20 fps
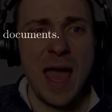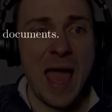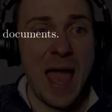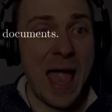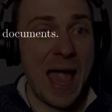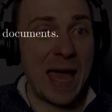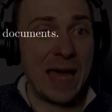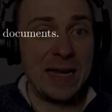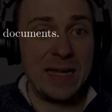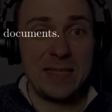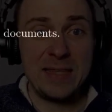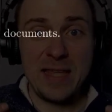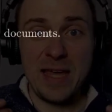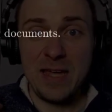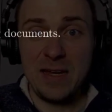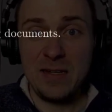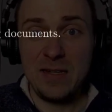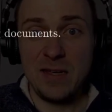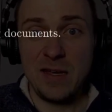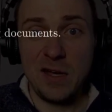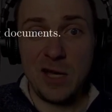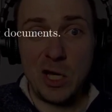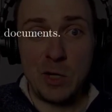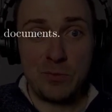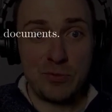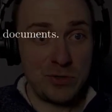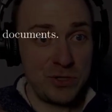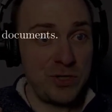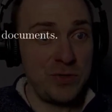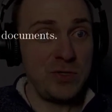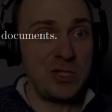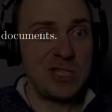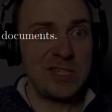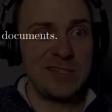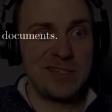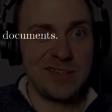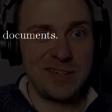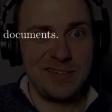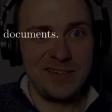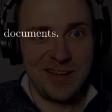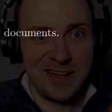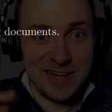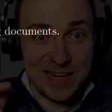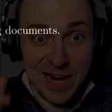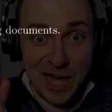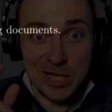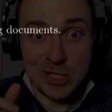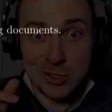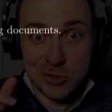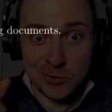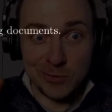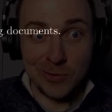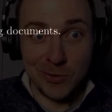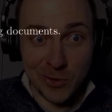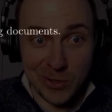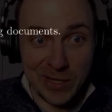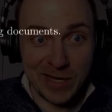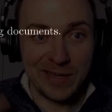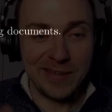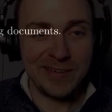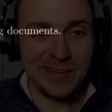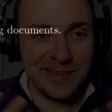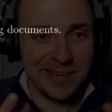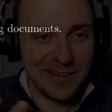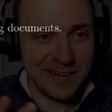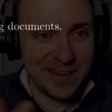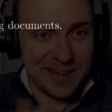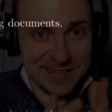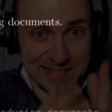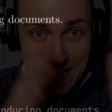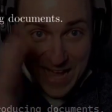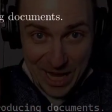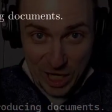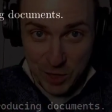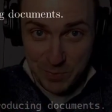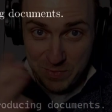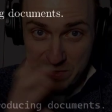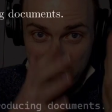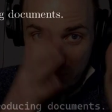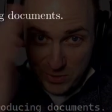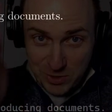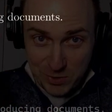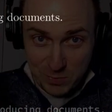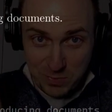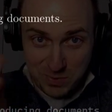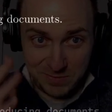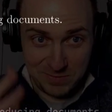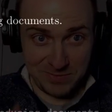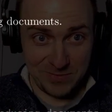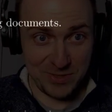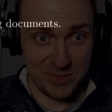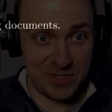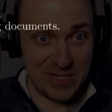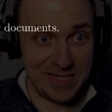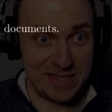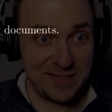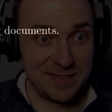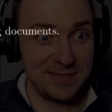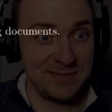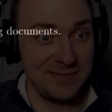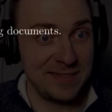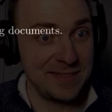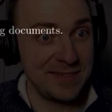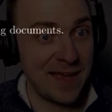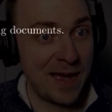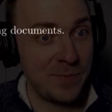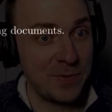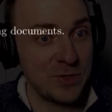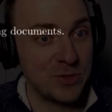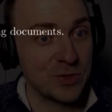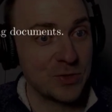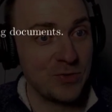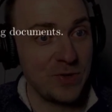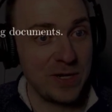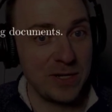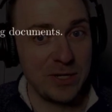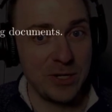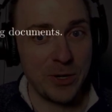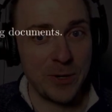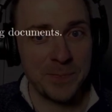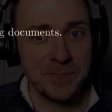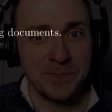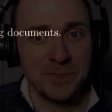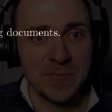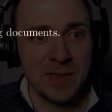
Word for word: and it then uh, produces a, a, nicer looking uh, document, which is what we see at the, the top of the screen here.